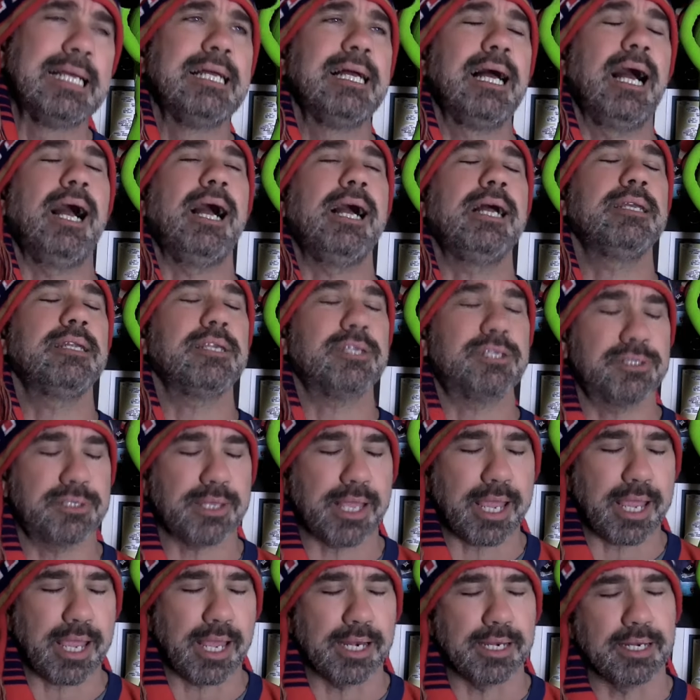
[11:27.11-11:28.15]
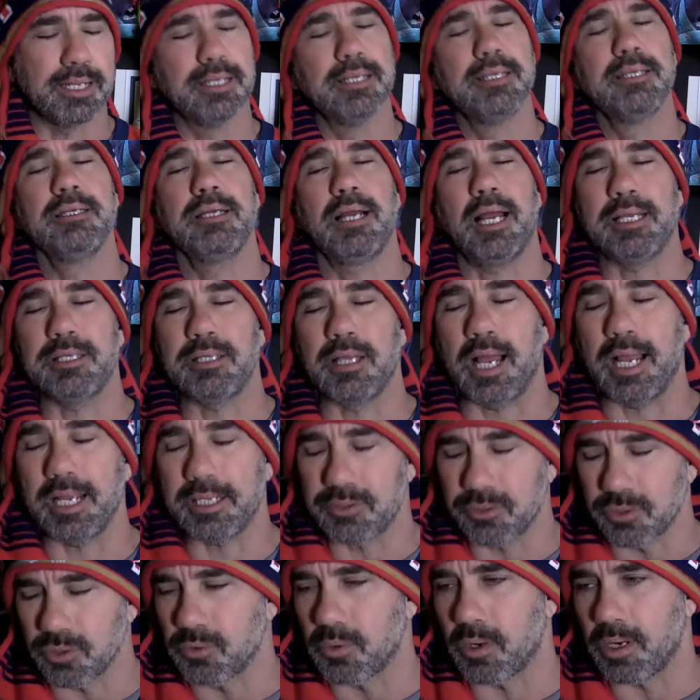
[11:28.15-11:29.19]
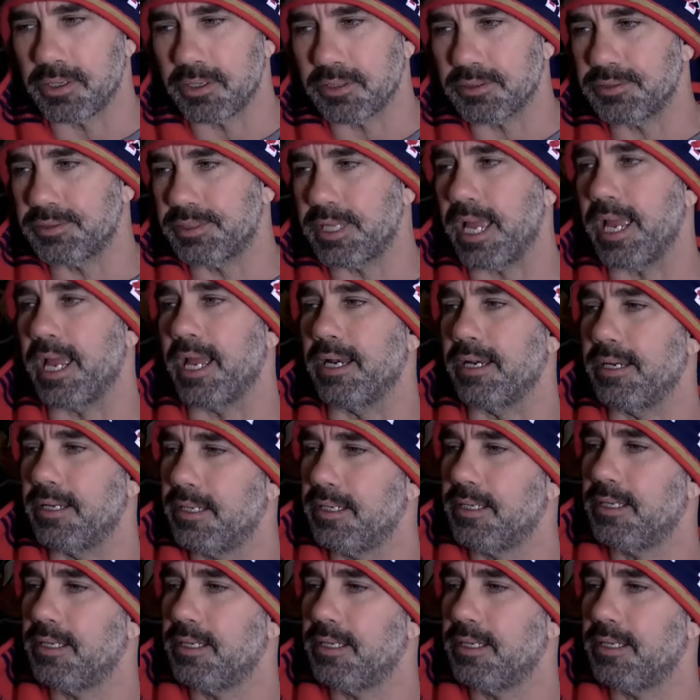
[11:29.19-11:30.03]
I understand. I do understand.